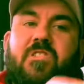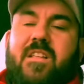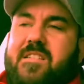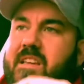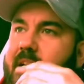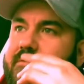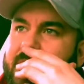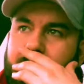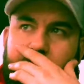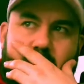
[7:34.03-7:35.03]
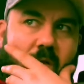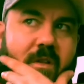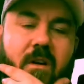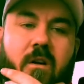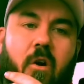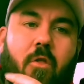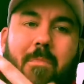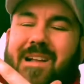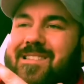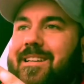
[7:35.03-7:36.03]
So there's Kev's views on the
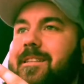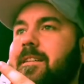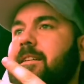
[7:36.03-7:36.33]
matter.